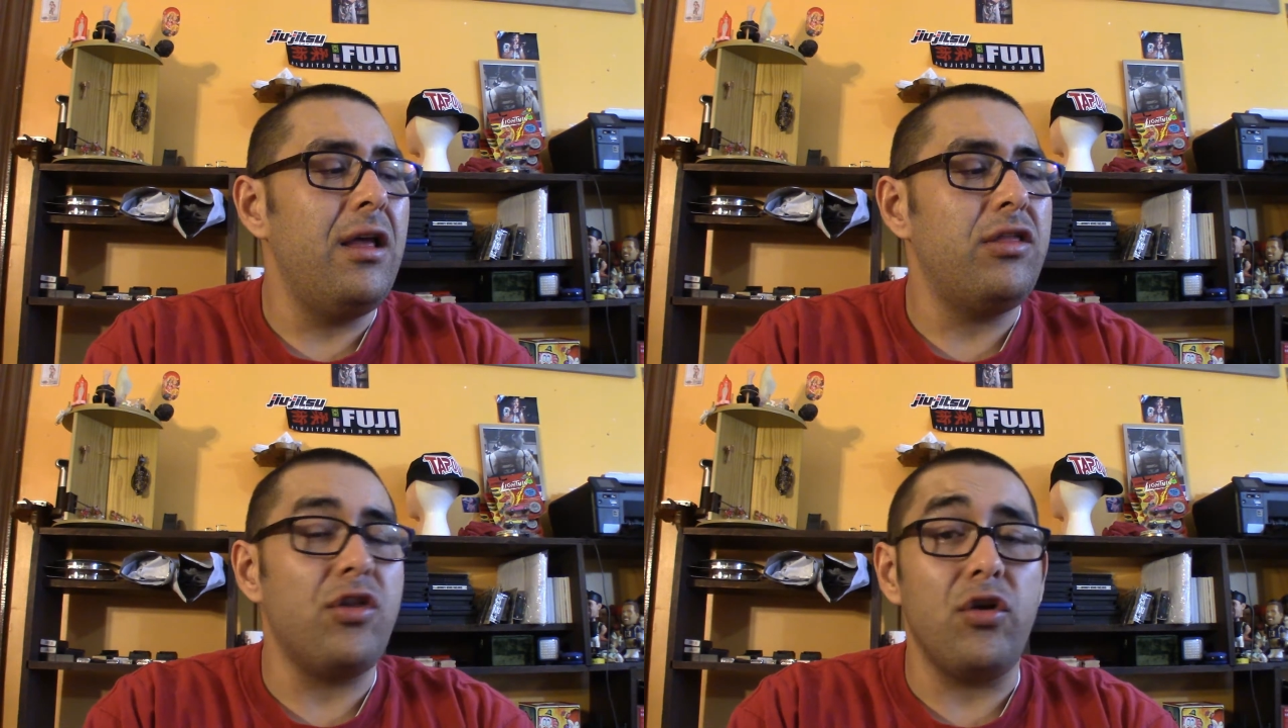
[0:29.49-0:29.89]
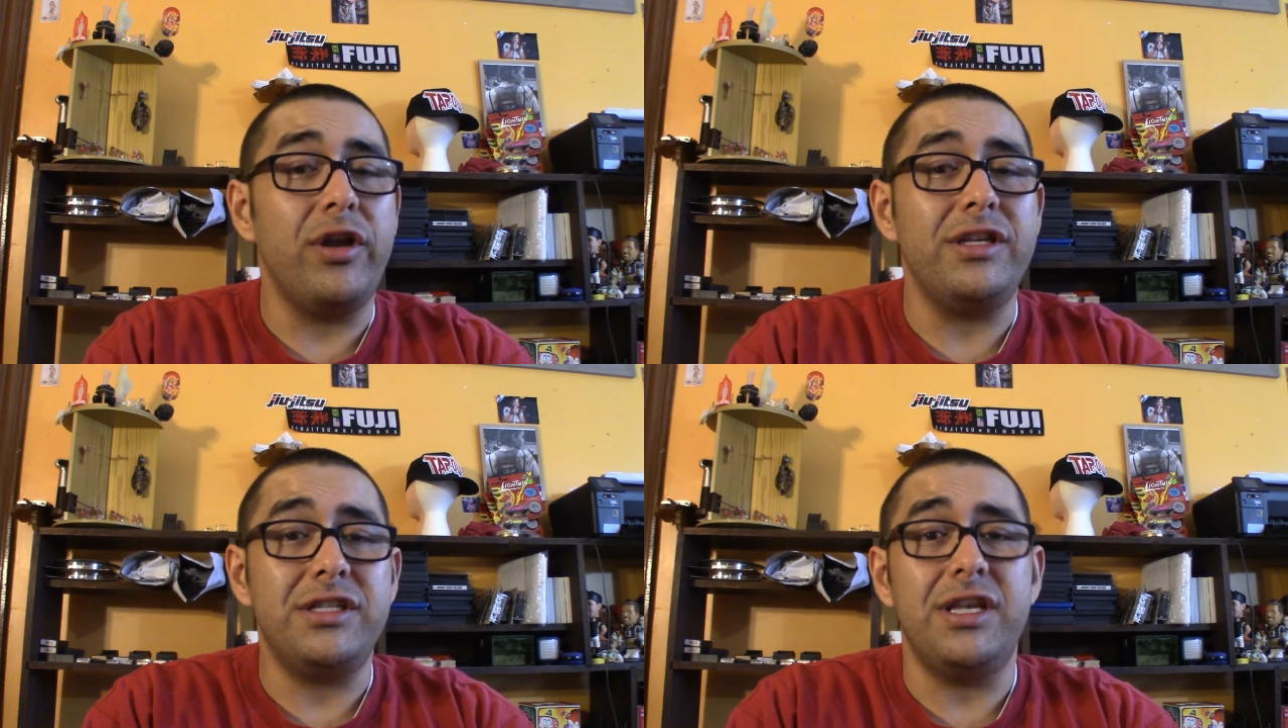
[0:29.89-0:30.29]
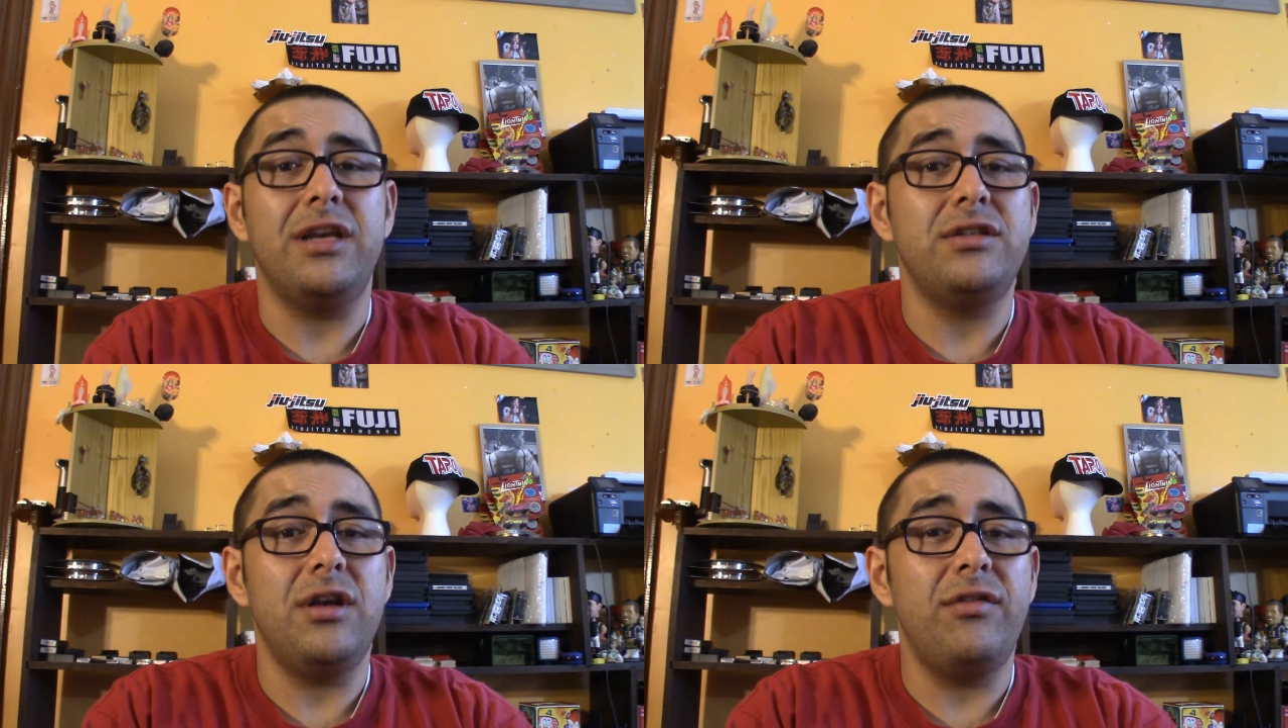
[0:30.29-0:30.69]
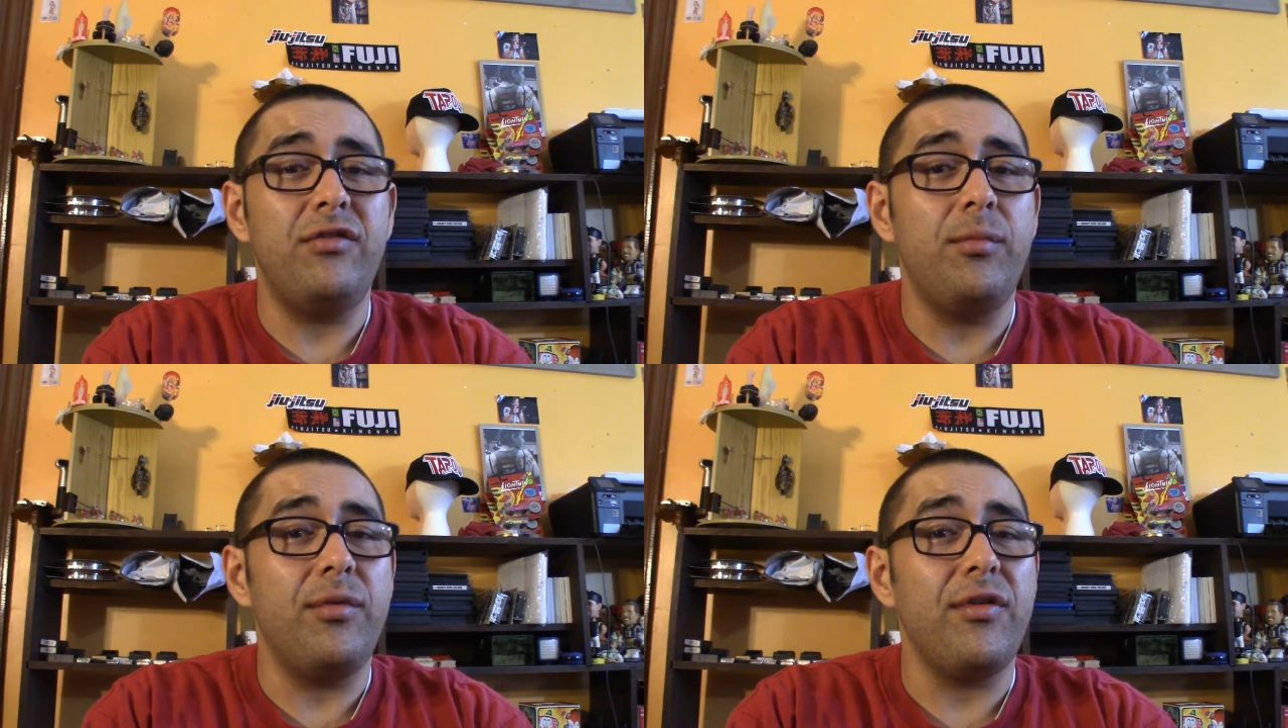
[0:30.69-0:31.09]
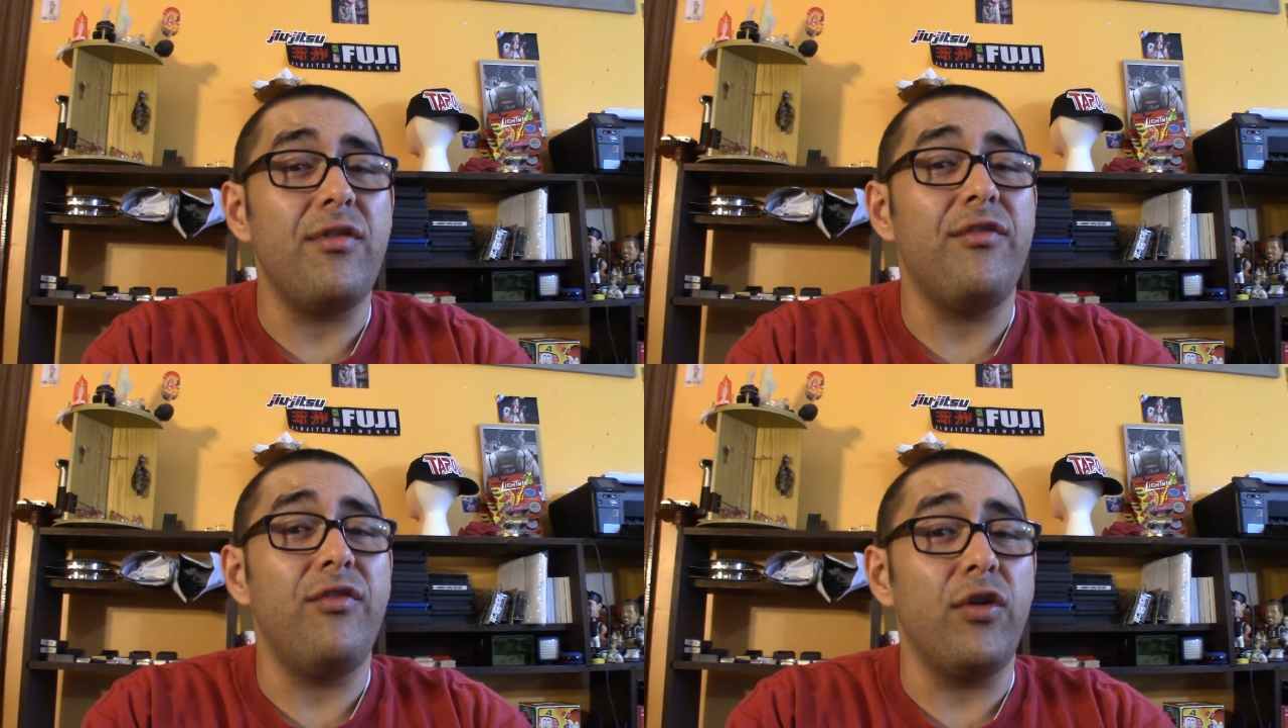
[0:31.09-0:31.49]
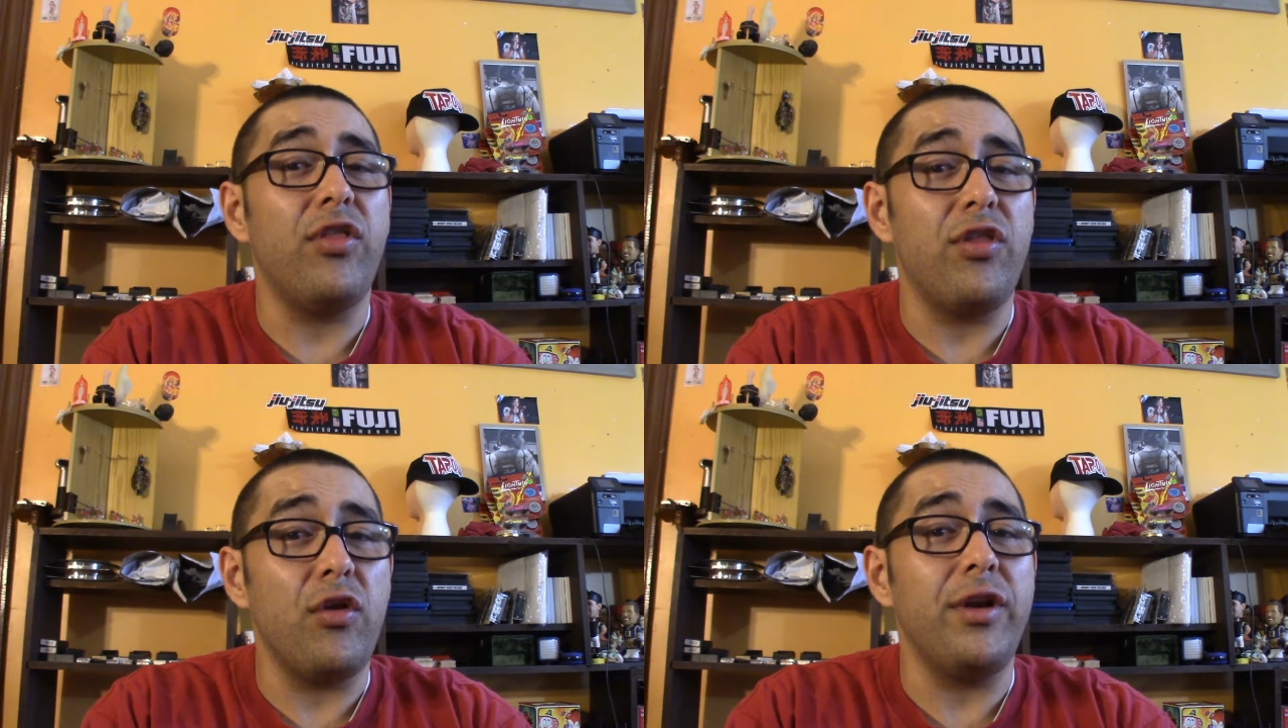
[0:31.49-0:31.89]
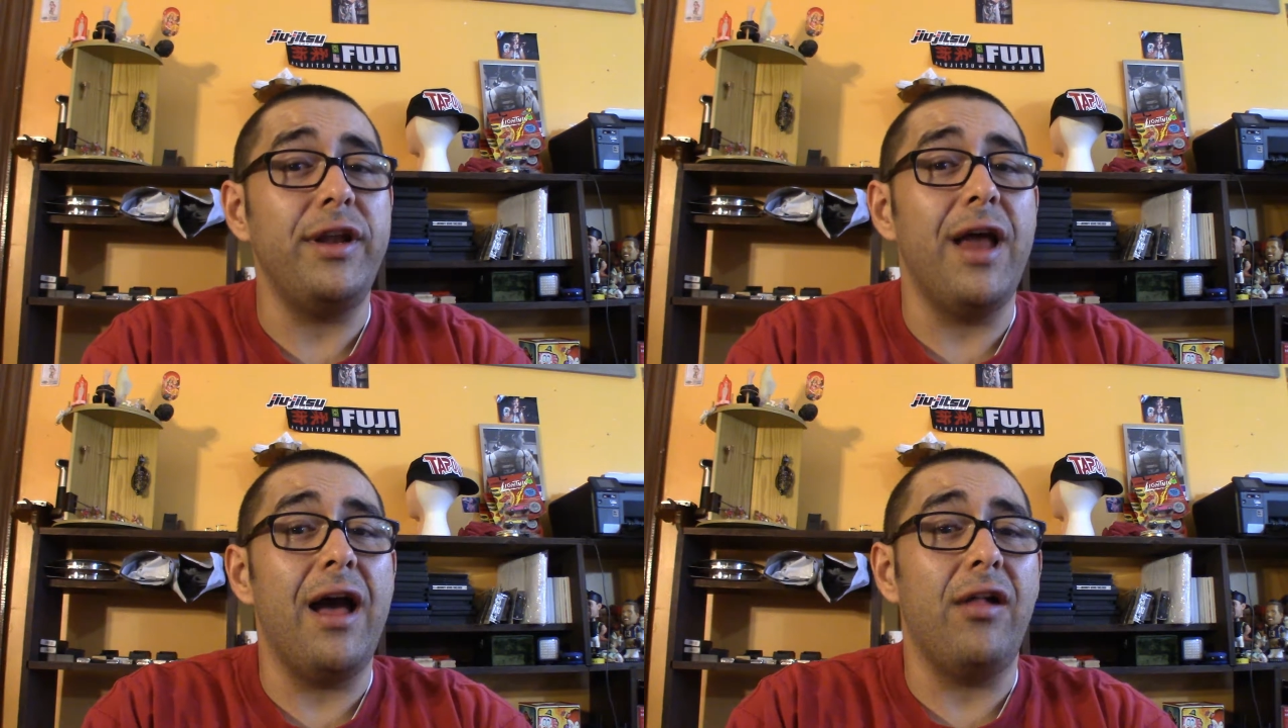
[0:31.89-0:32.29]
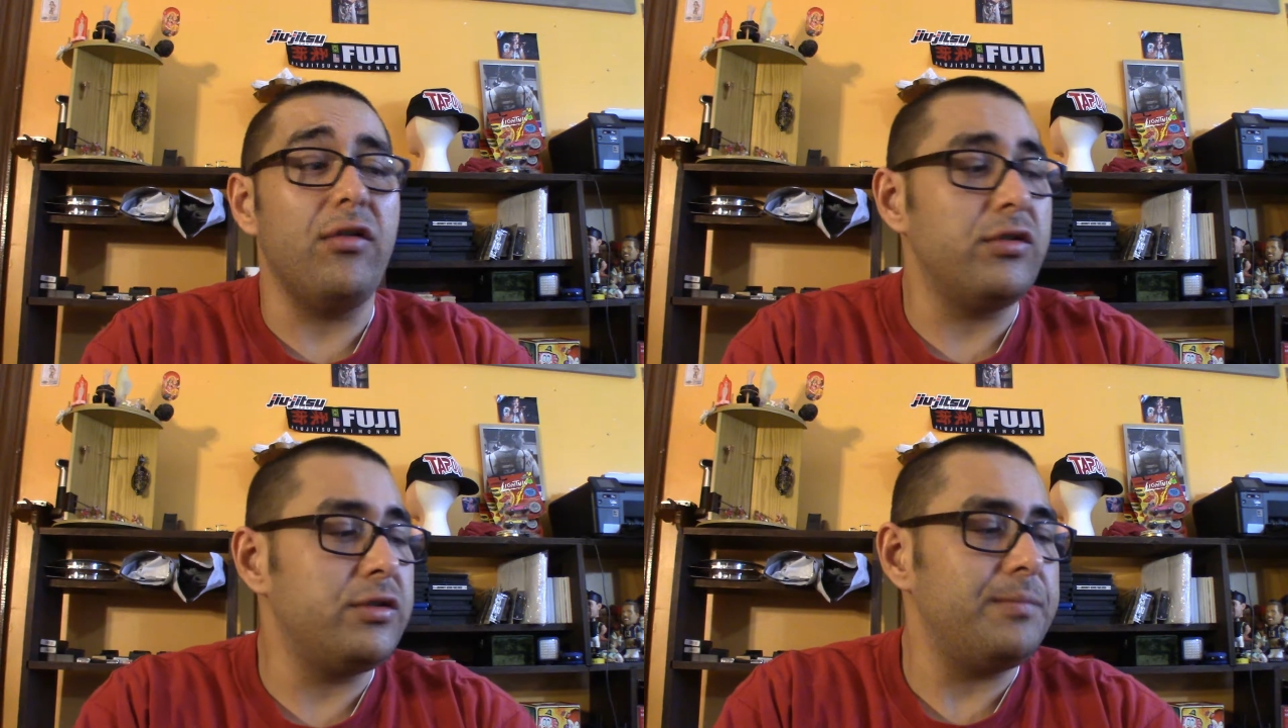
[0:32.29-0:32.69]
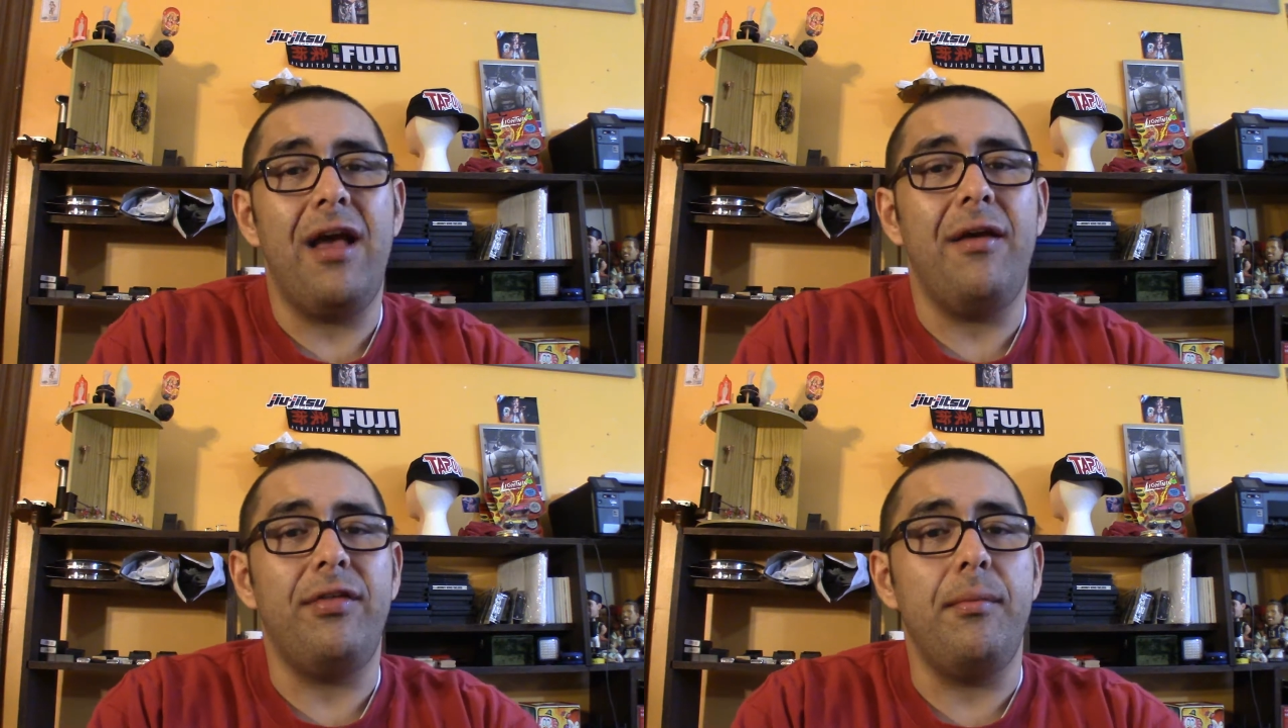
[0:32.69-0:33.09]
36 of them for $30.